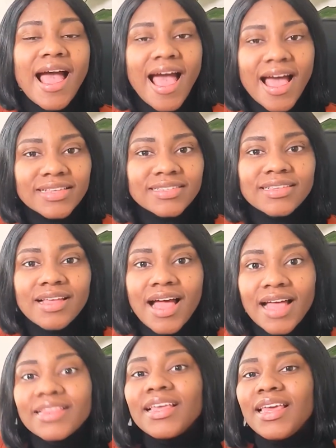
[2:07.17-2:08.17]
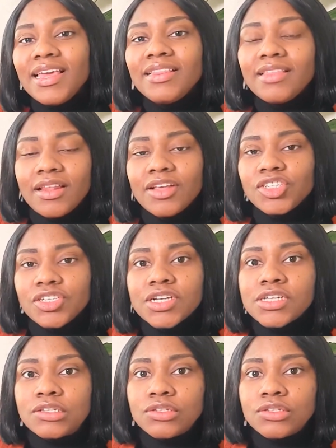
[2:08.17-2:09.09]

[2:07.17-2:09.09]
as an international